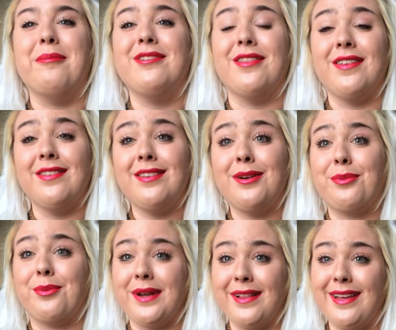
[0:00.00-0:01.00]
So this is a
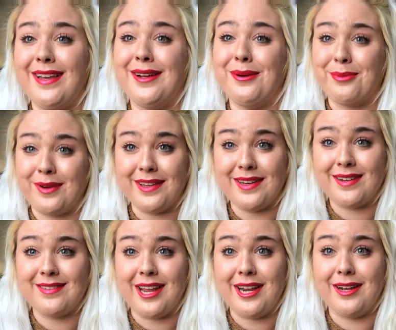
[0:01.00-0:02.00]
really
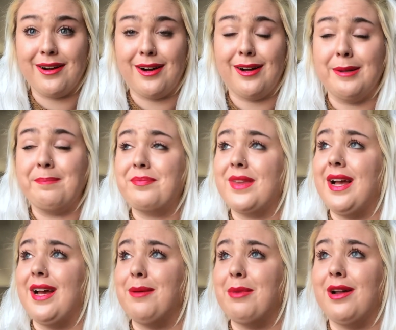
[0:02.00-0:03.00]
exciting haul.
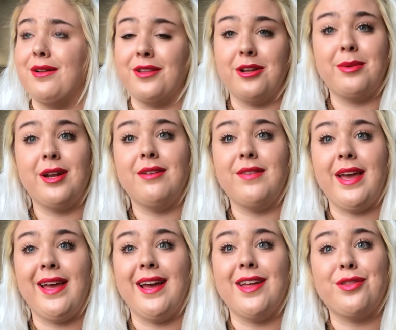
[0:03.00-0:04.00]
I'm on a little bit of
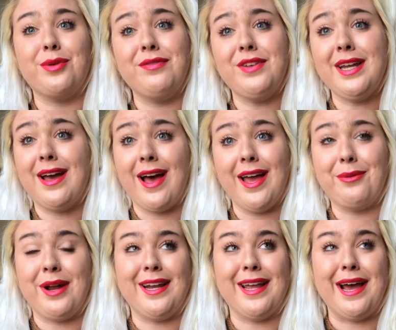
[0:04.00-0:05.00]
a thrifting high
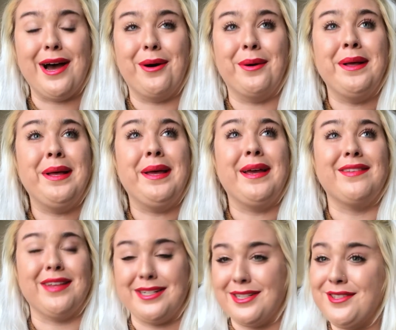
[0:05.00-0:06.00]
right now
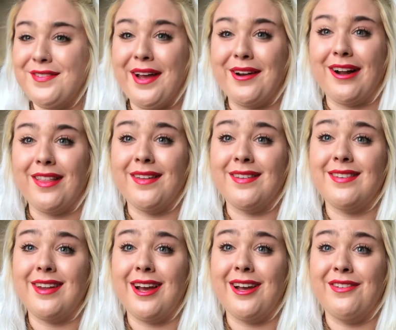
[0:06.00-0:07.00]
because I just found all this
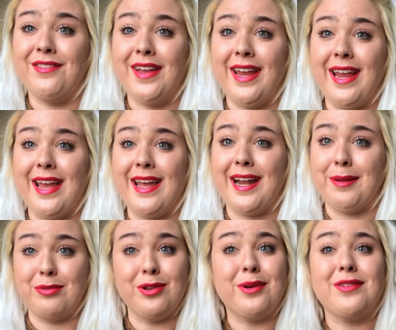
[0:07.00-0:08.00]
stuff and
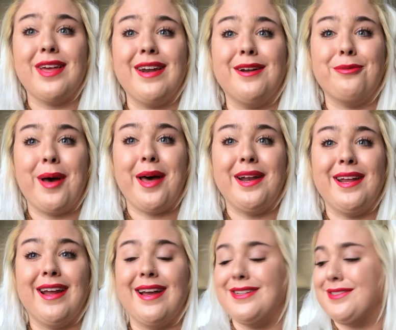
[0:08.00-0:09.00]
I'm so excited about it.
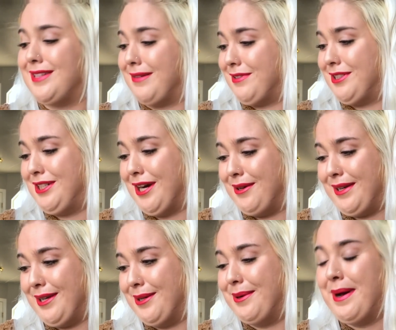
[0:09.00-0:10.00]
I just have to show
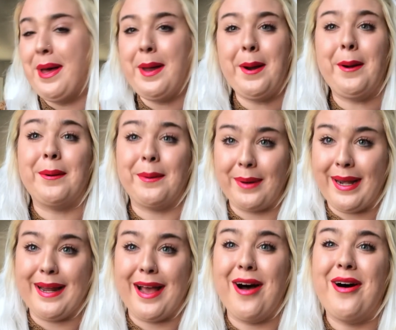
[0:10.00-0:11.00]
you right
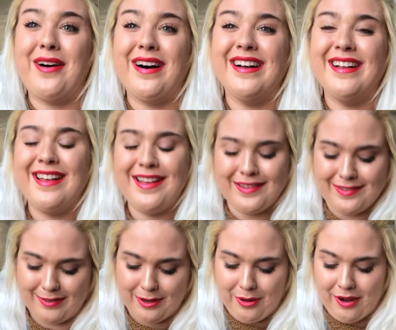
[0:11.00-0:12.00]
now.
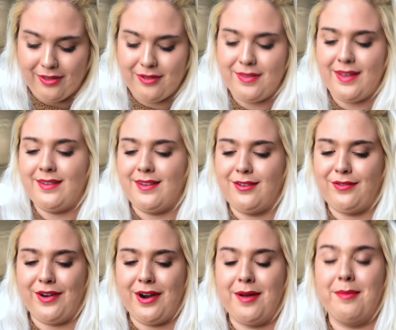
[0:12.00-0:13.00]
So all of this is
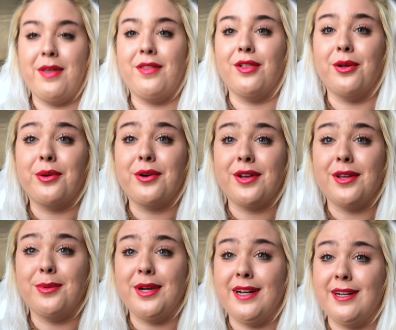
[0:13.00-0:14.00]
from the local
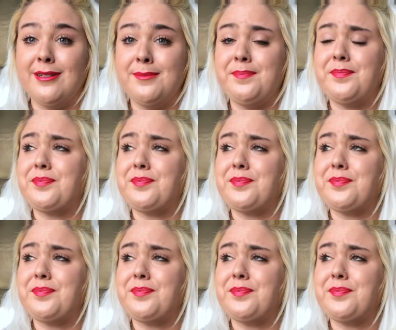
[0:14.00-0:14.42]
Goodwill